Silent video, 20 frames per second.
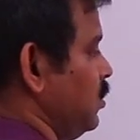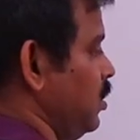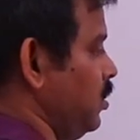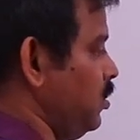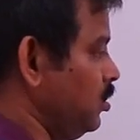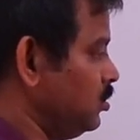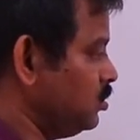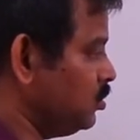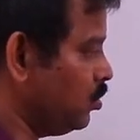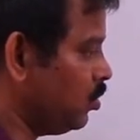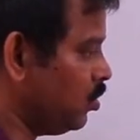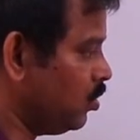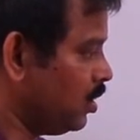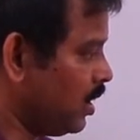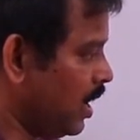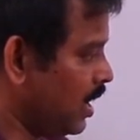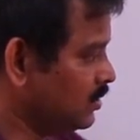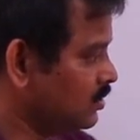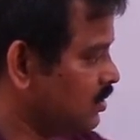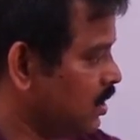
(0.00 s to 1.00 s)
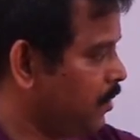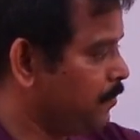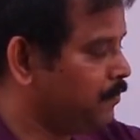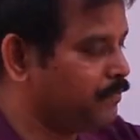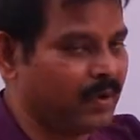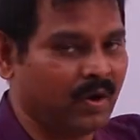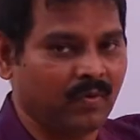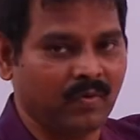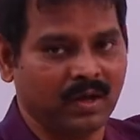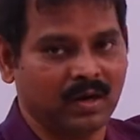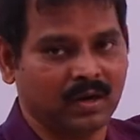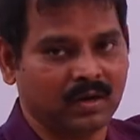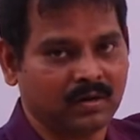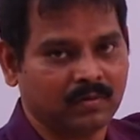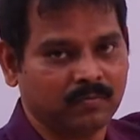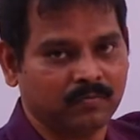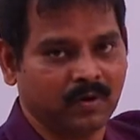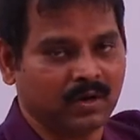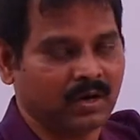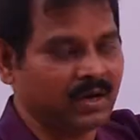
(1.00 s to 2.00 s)
there is no loss of
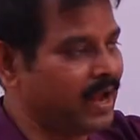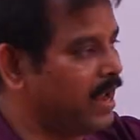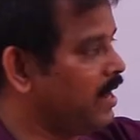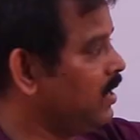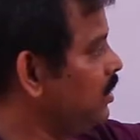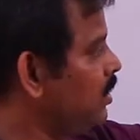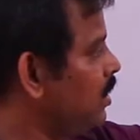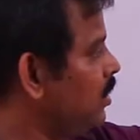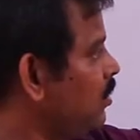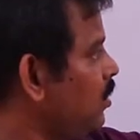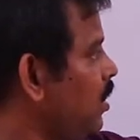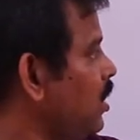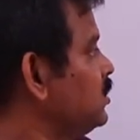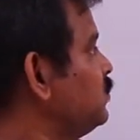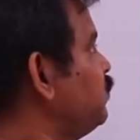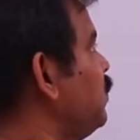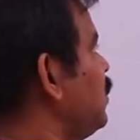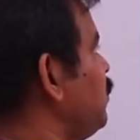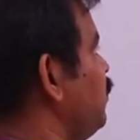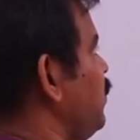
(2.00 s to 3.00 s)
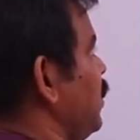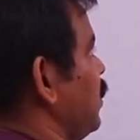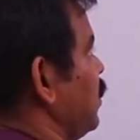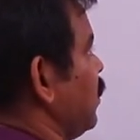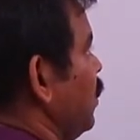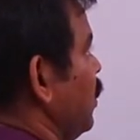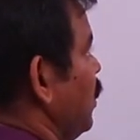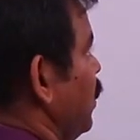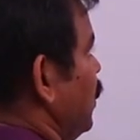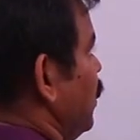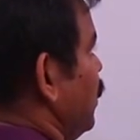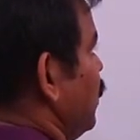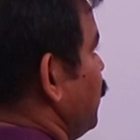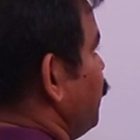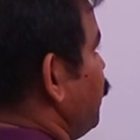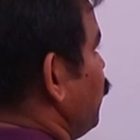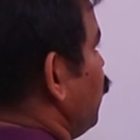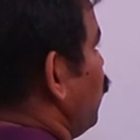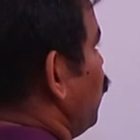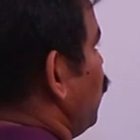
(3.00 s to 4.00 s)
power for an ideal transformer.
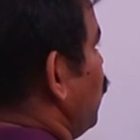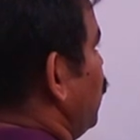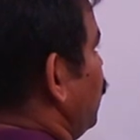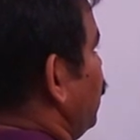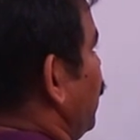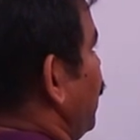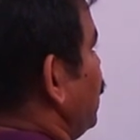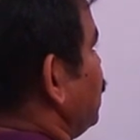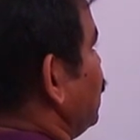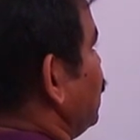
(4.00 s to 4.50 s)
If voltage